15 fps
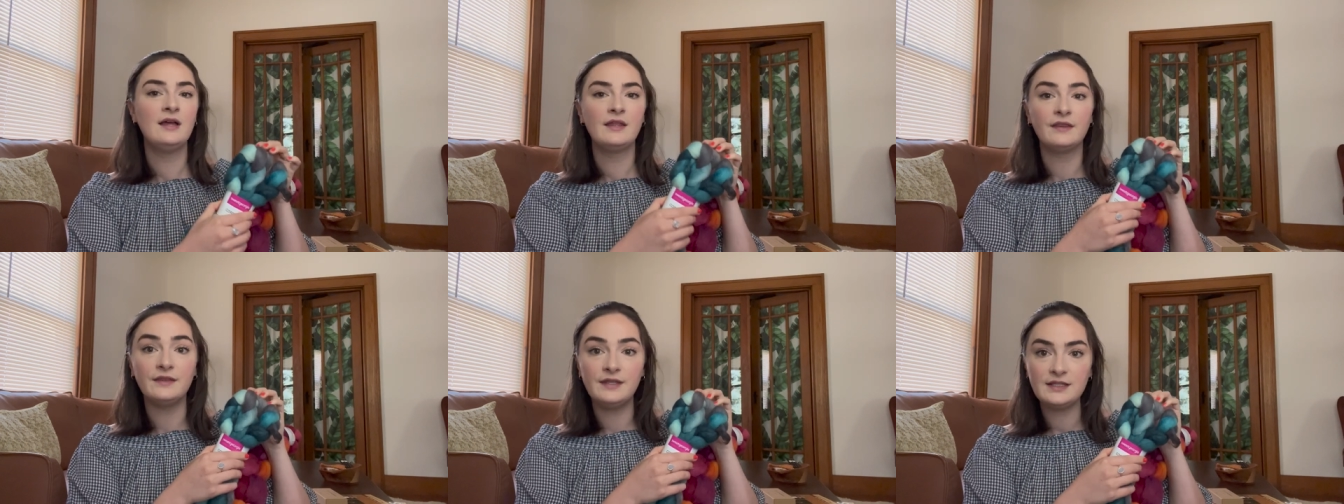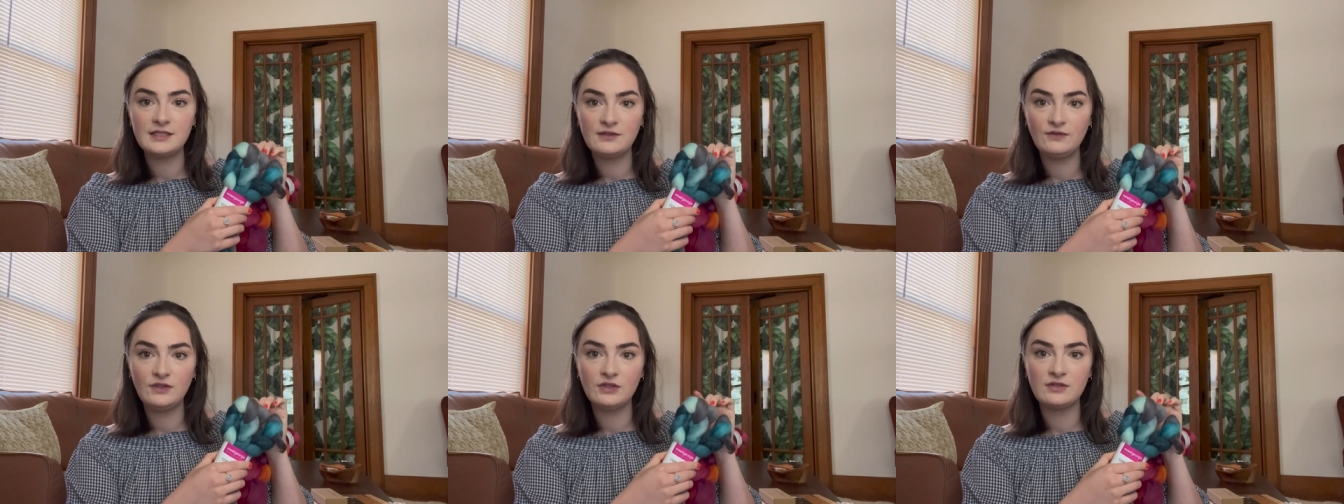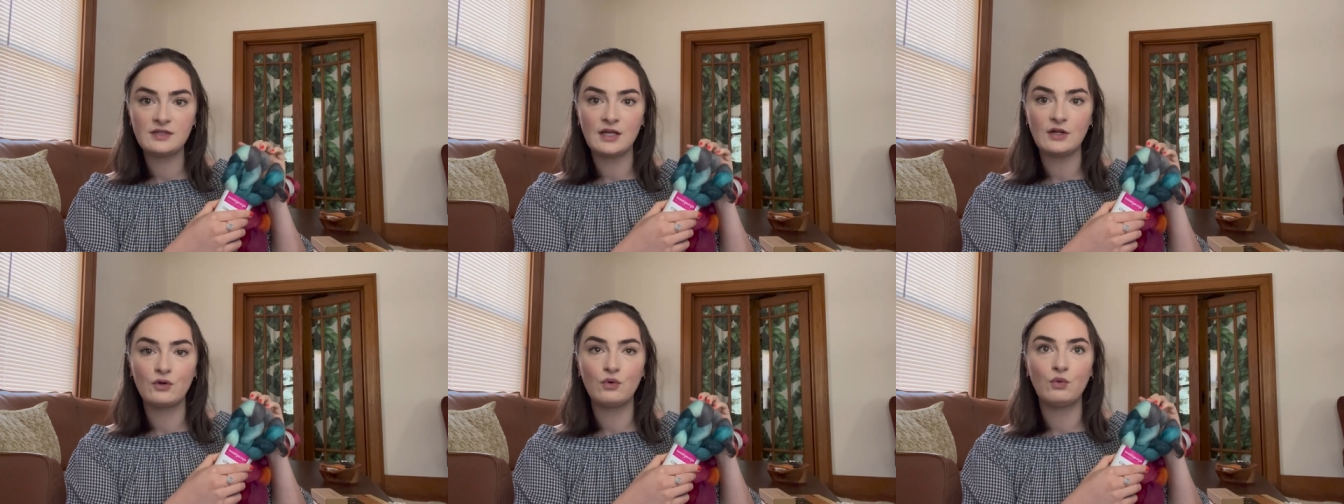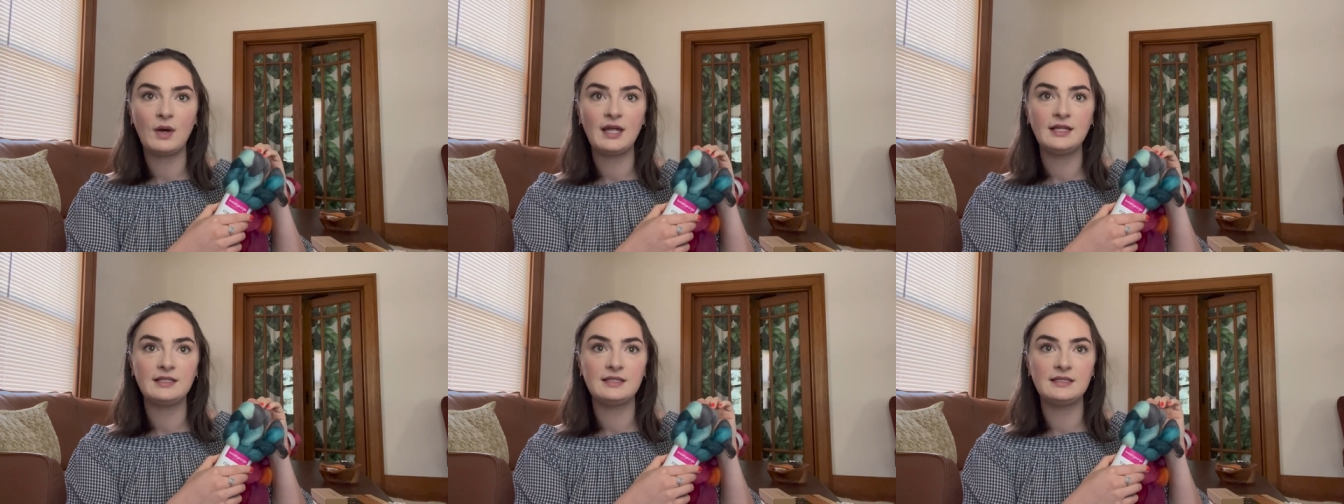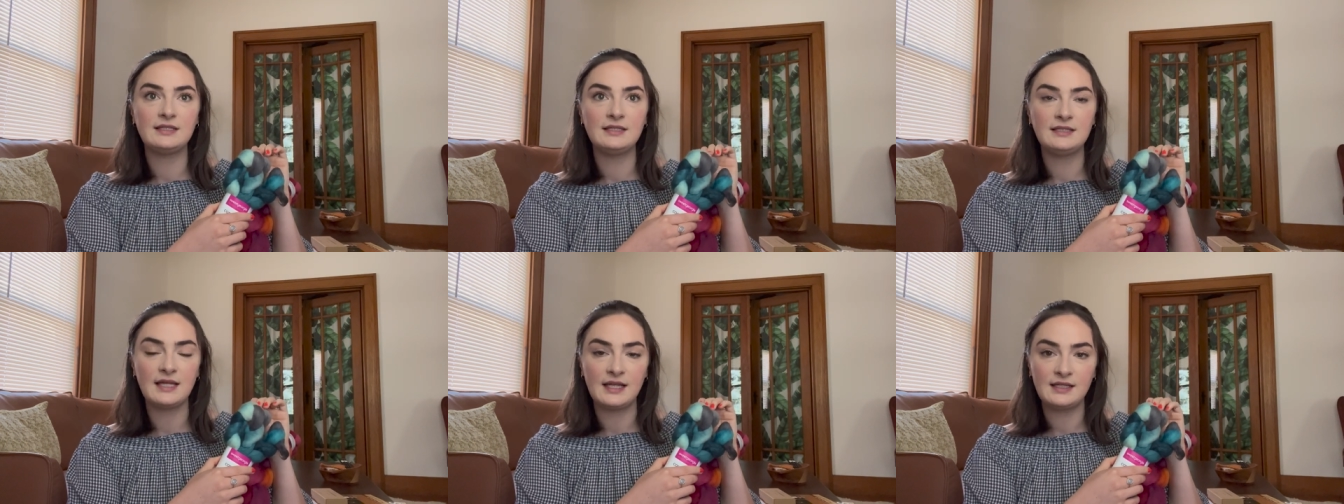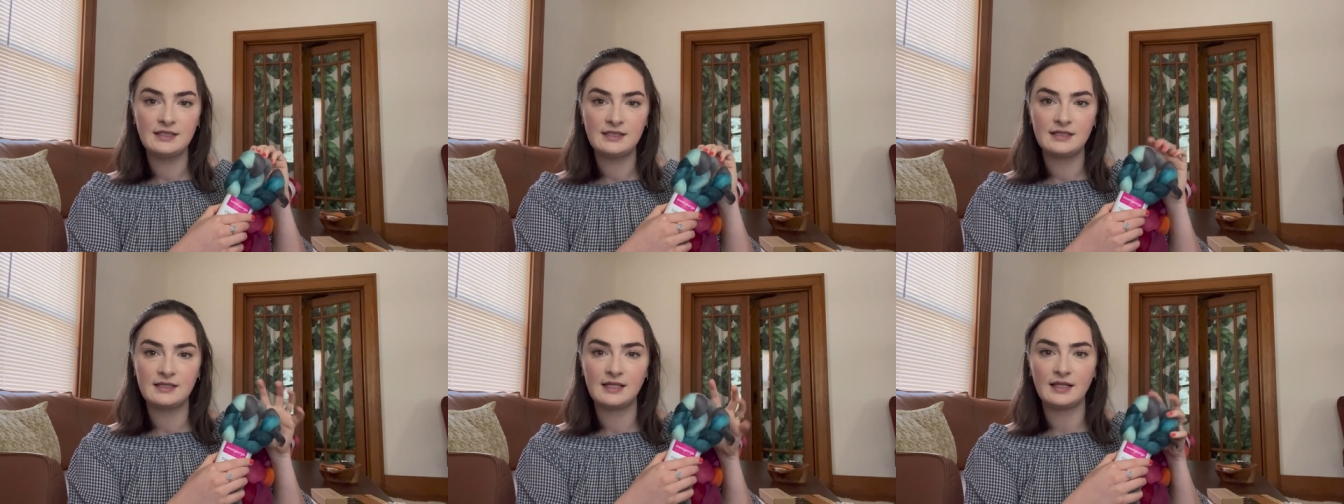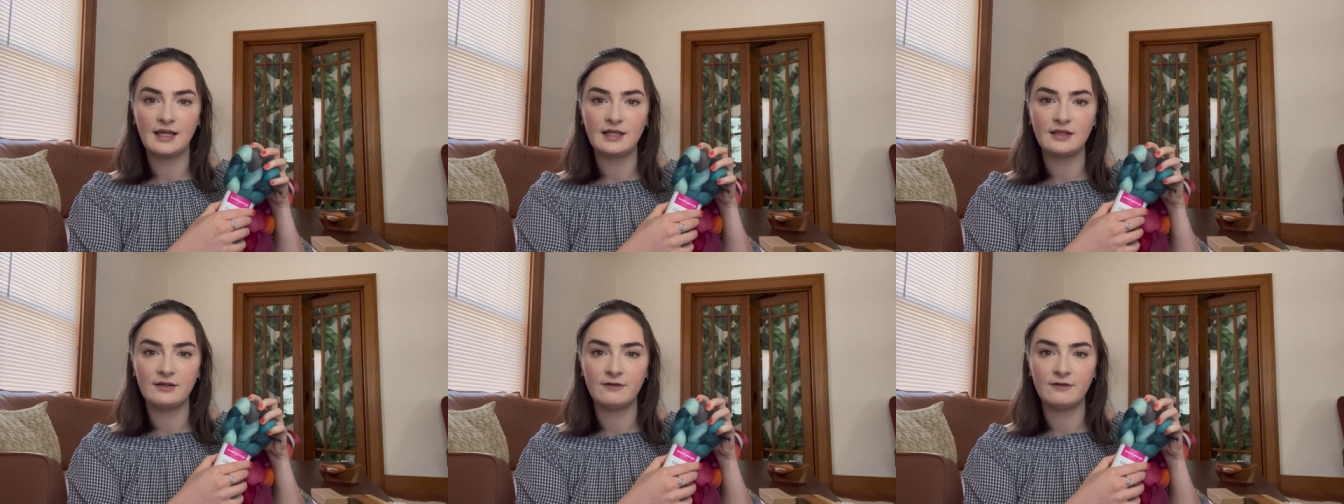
This feels like quite dense, like the